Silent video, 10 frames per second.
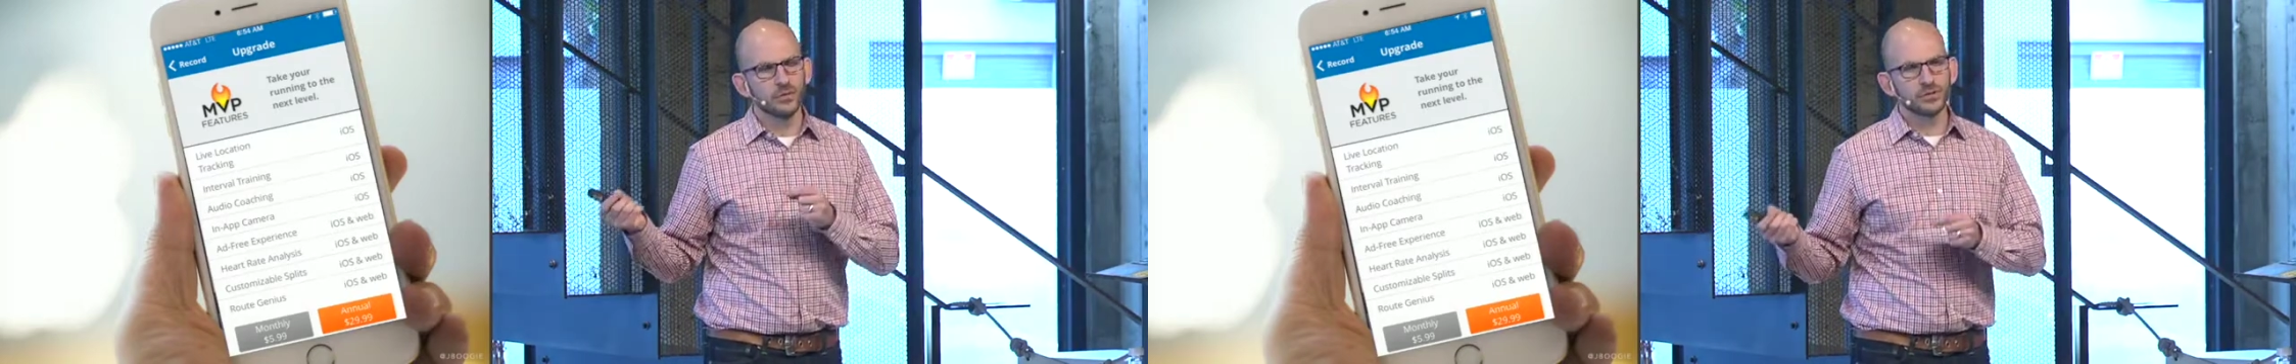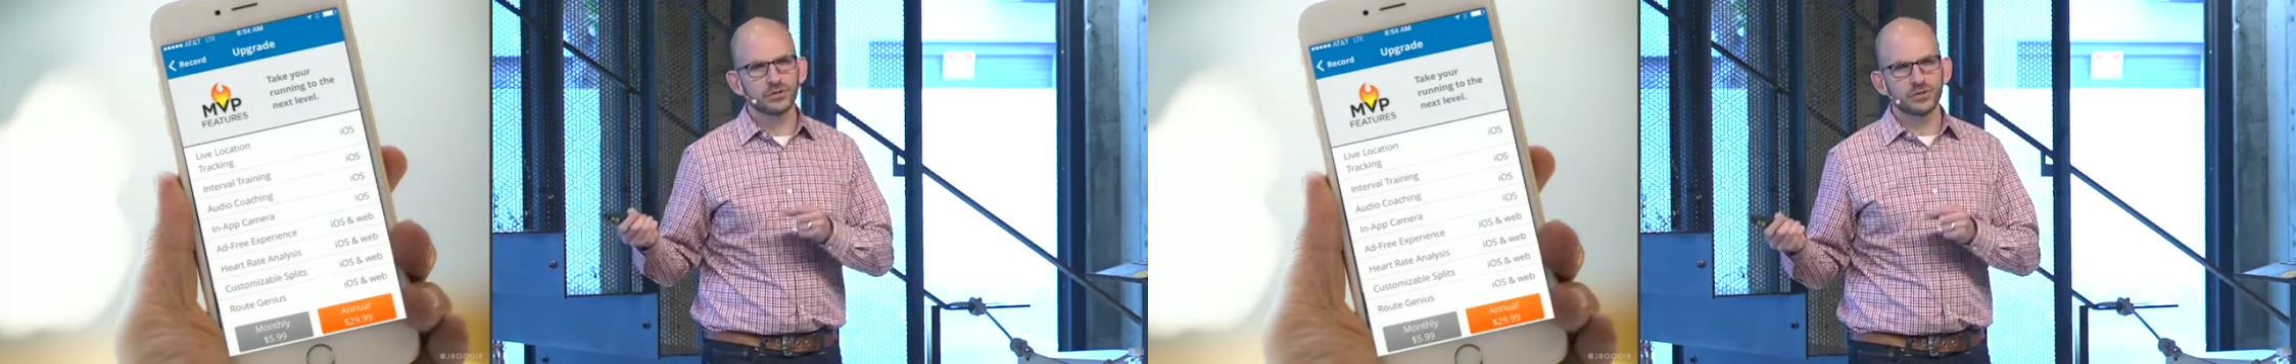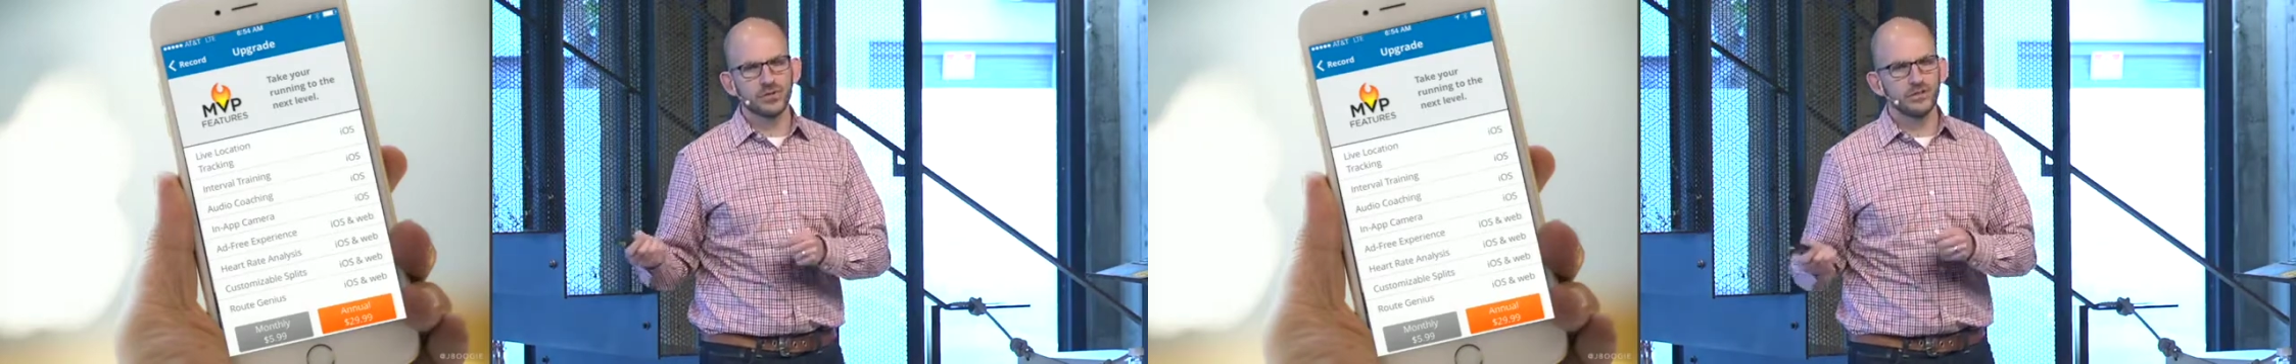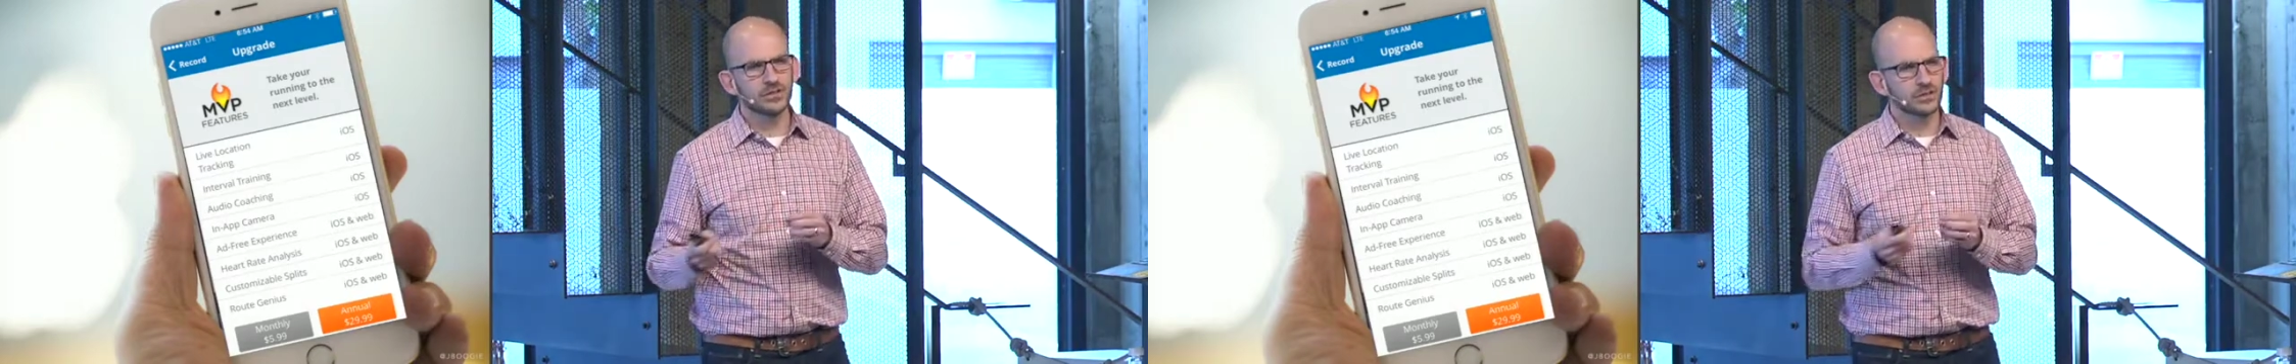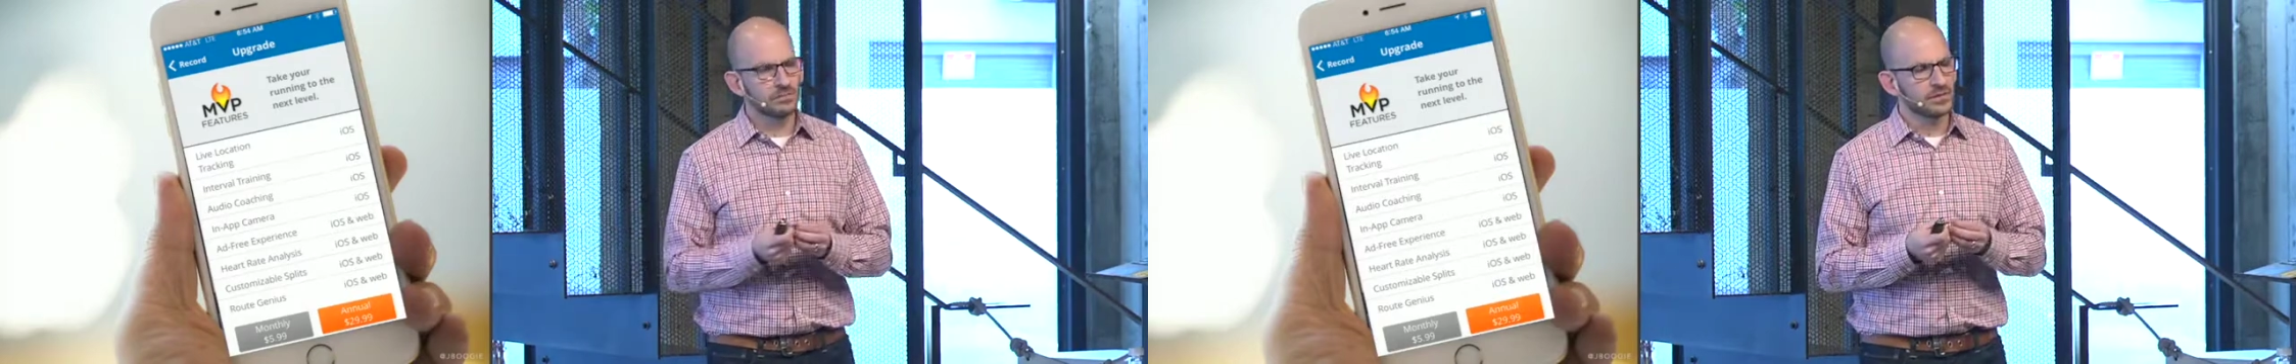was
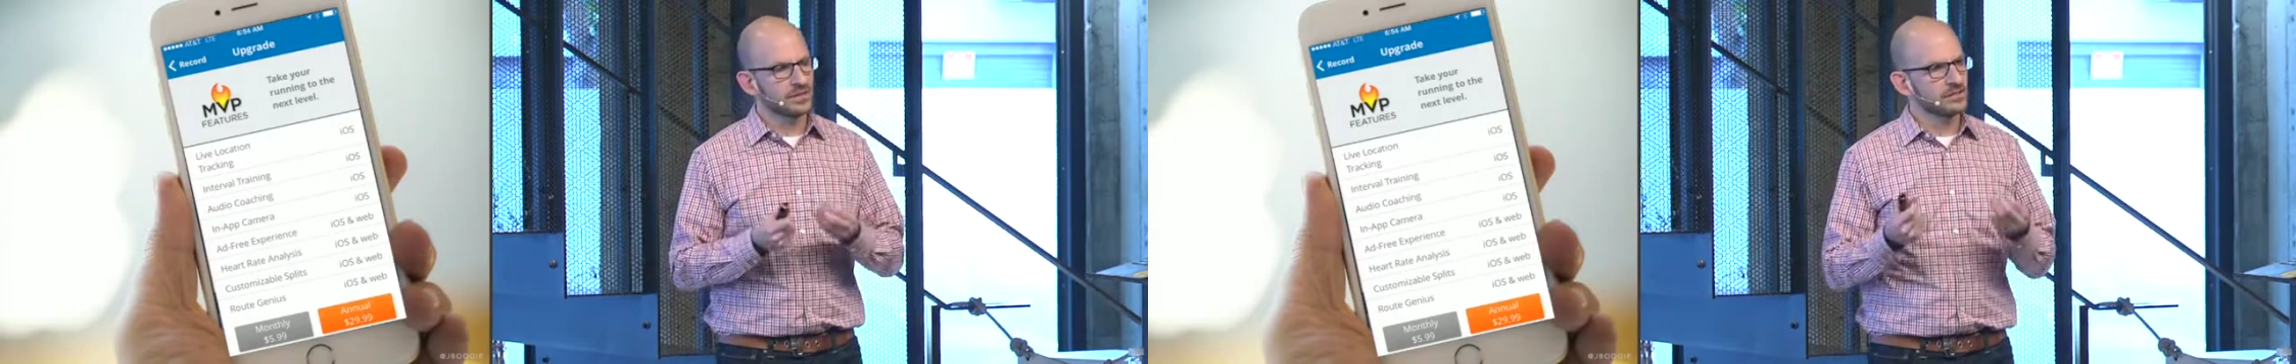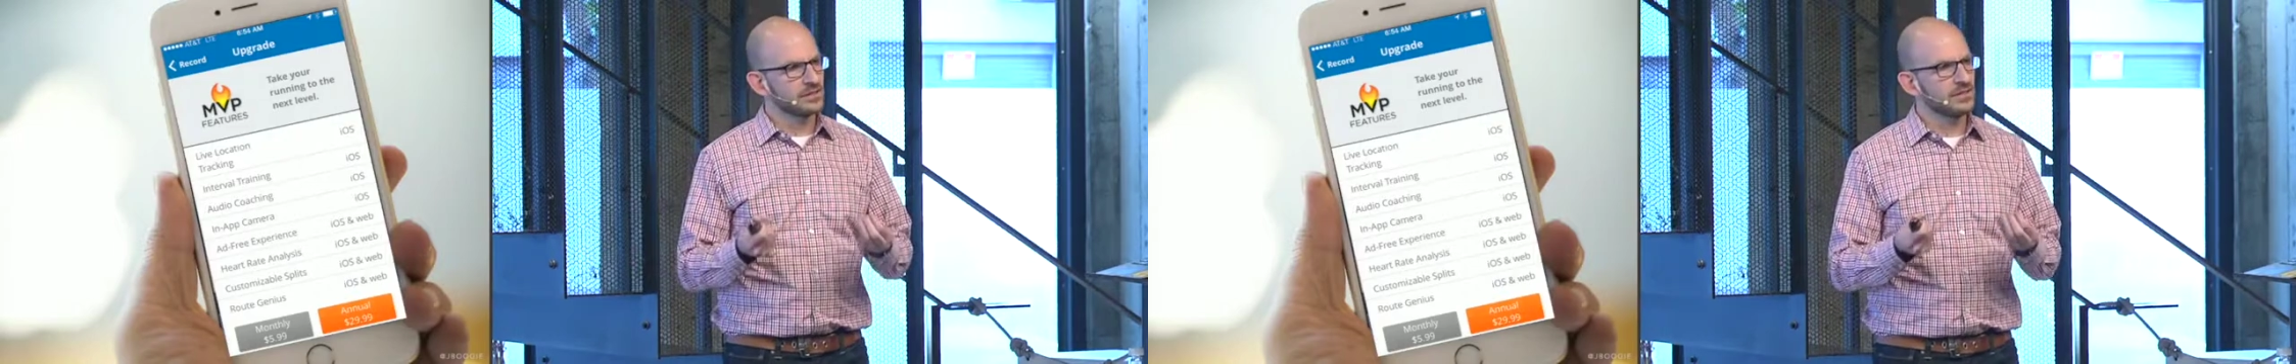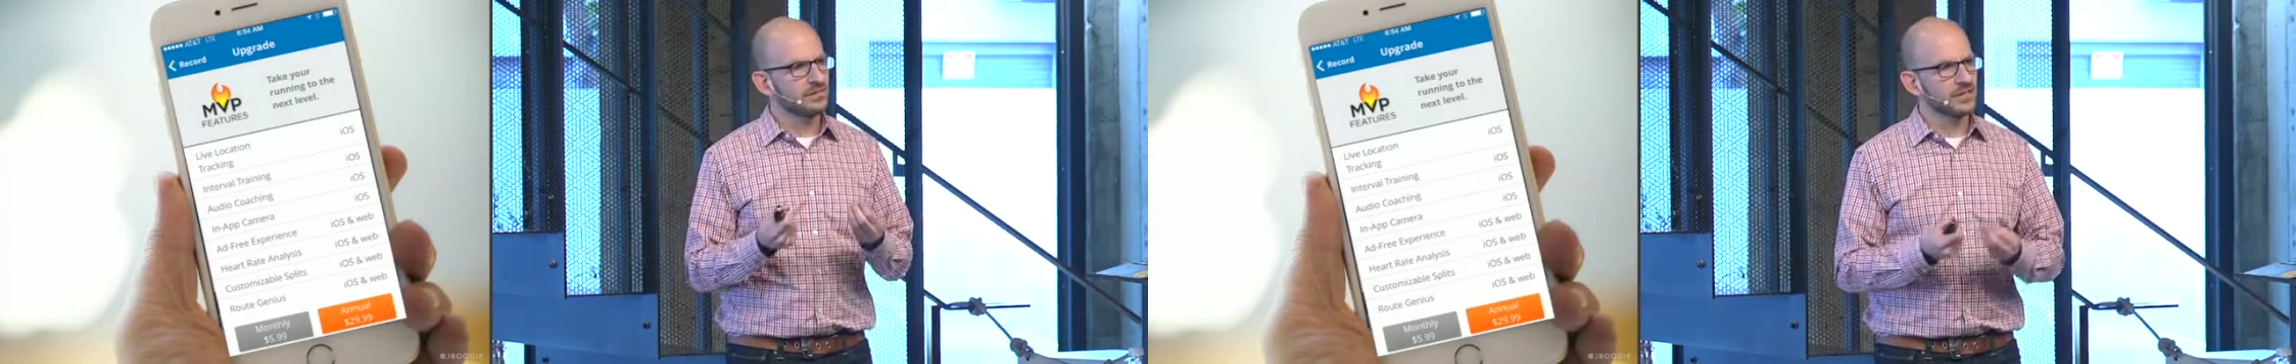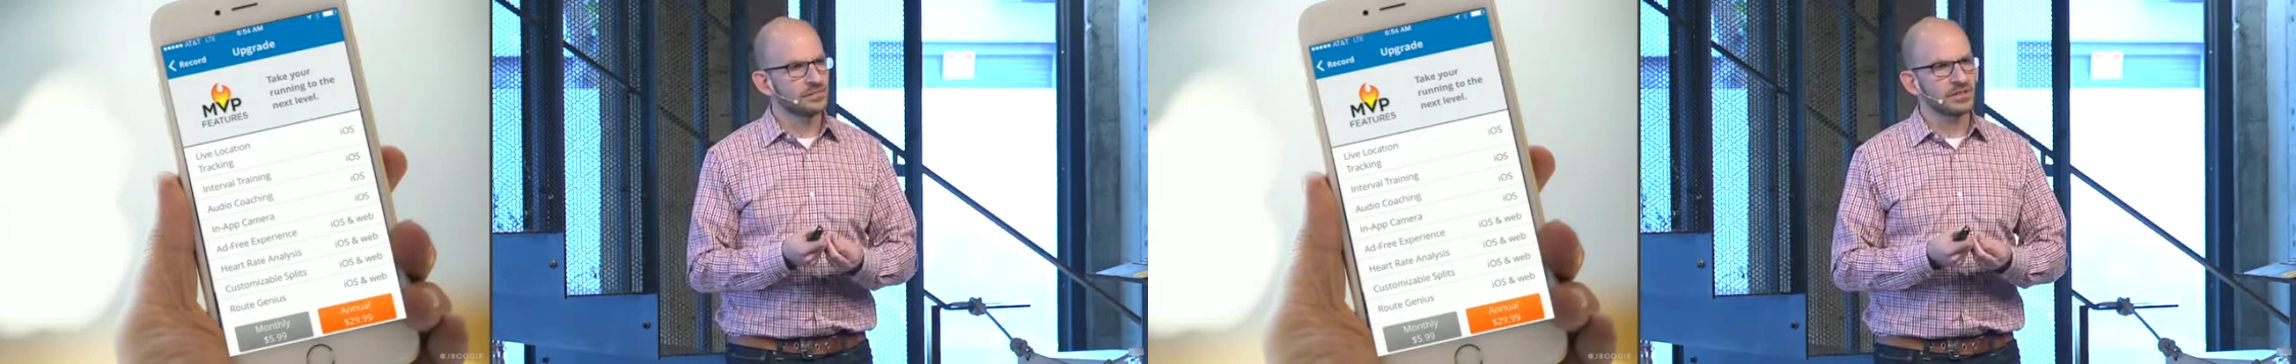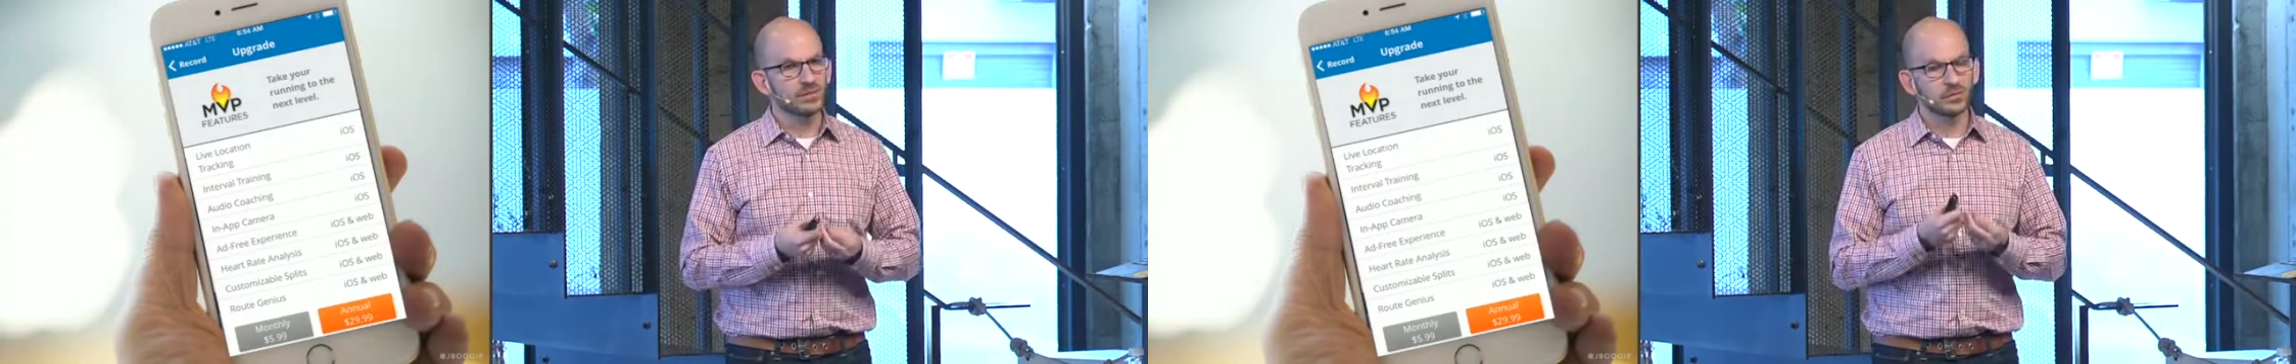trivial compared to the
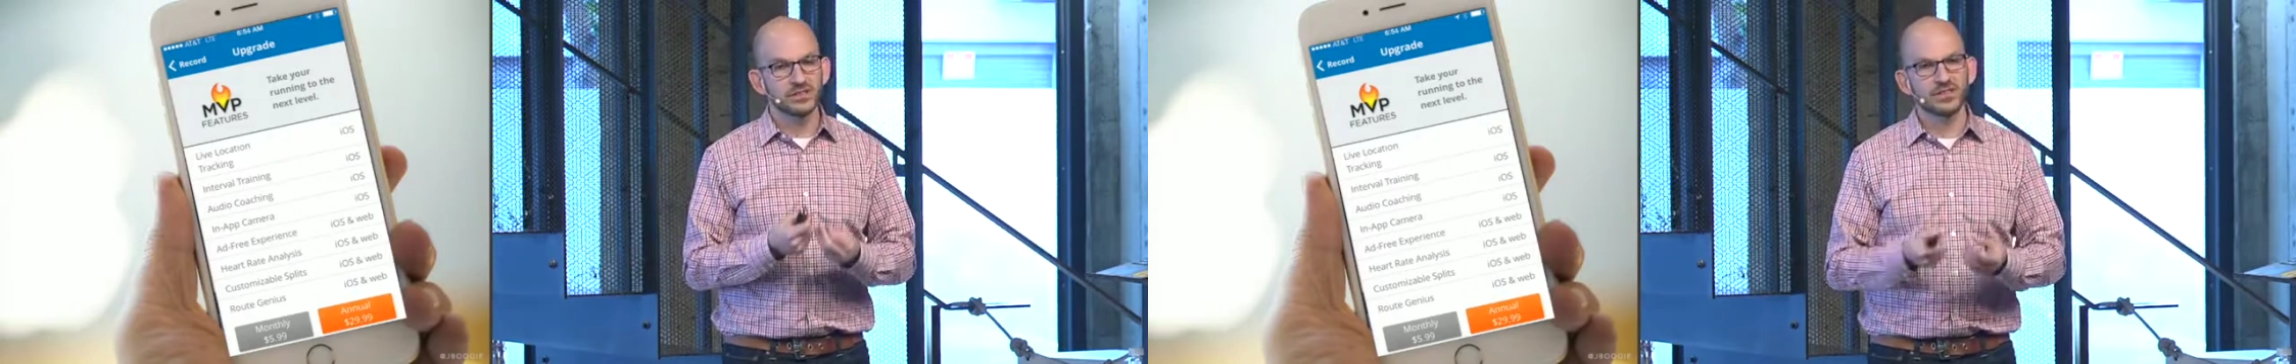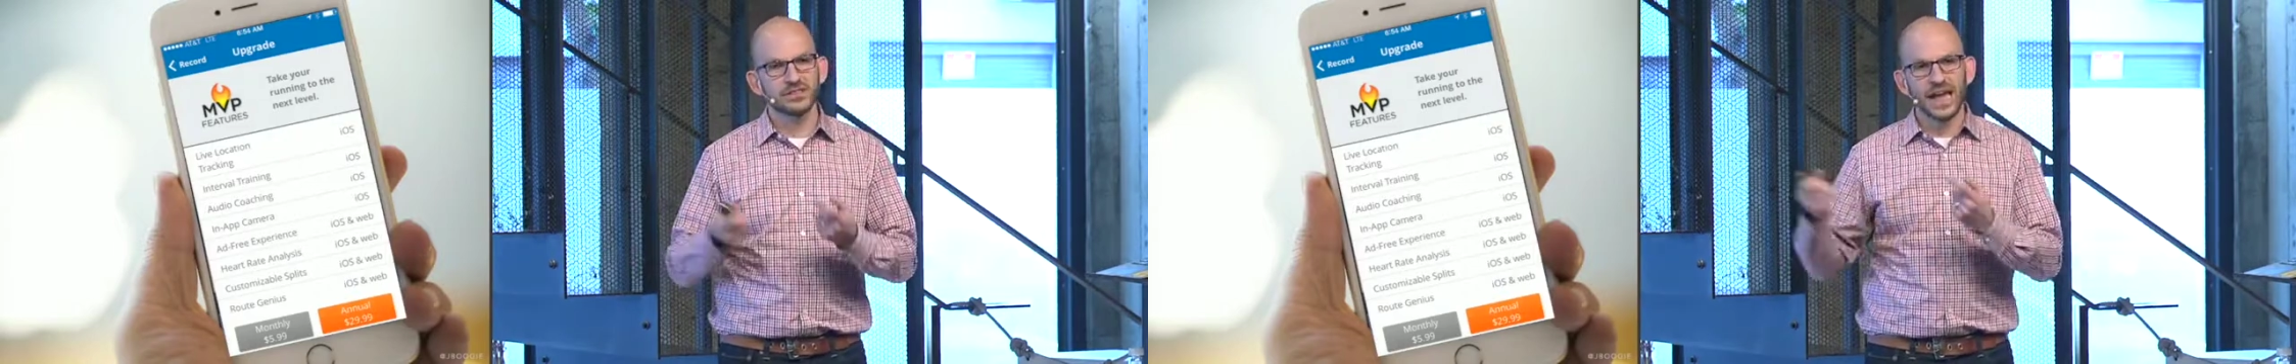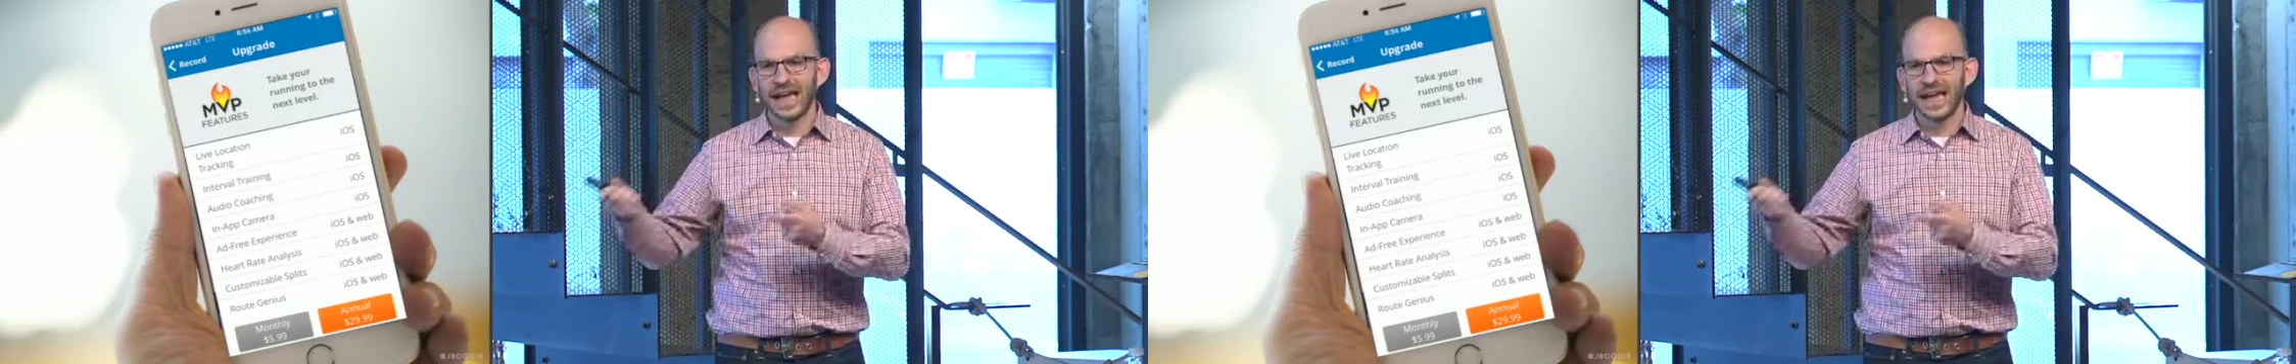investment that it would take to